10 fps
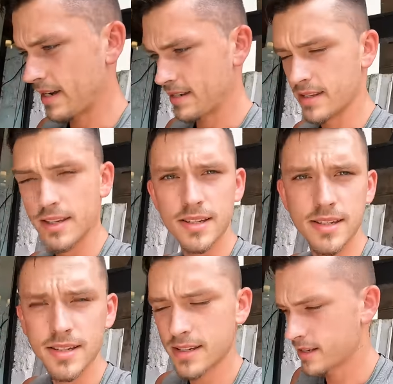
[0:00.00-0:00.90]
guys this
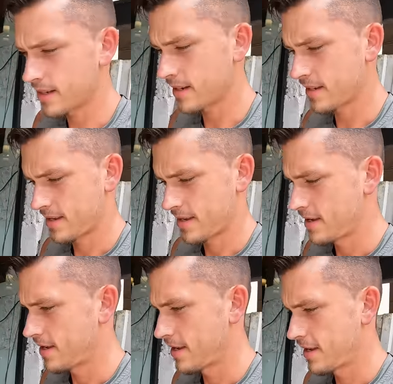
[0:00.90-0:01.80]
is
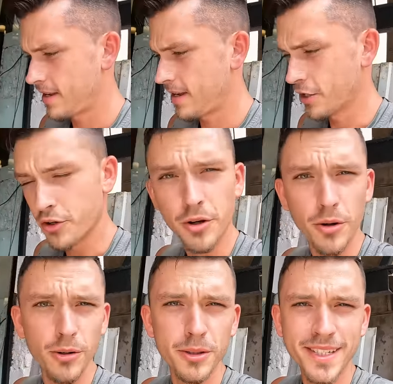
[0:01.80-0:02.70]
a good
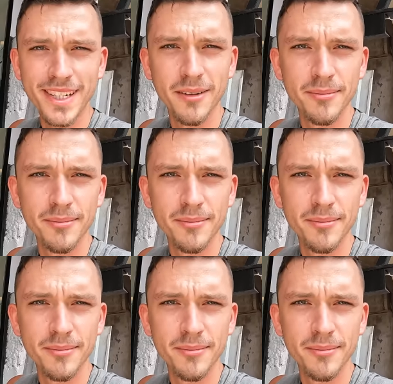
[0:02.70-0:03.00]
old